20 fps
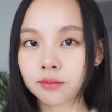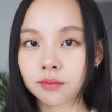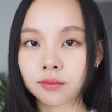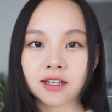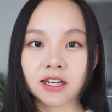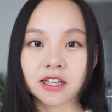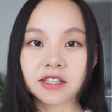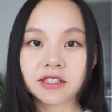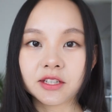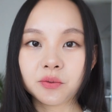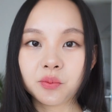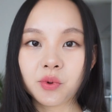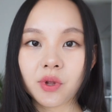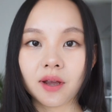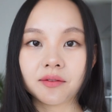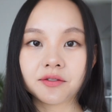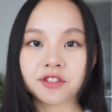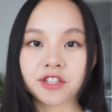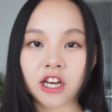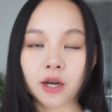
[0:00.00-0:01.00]
Next up, we
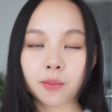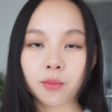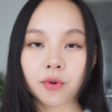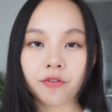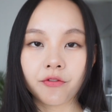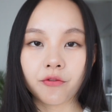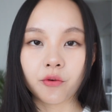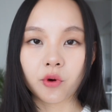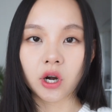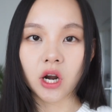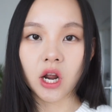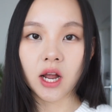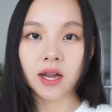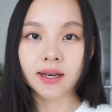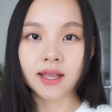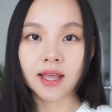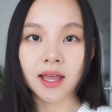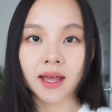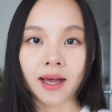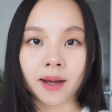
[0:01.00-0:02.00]
have shade number 4,
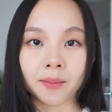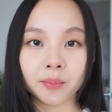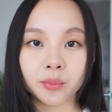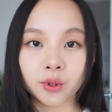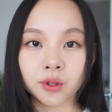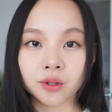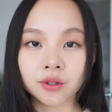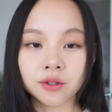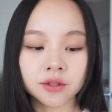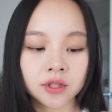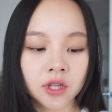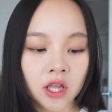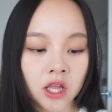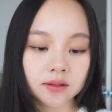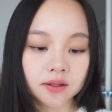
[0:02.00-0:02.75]
Honey Apple.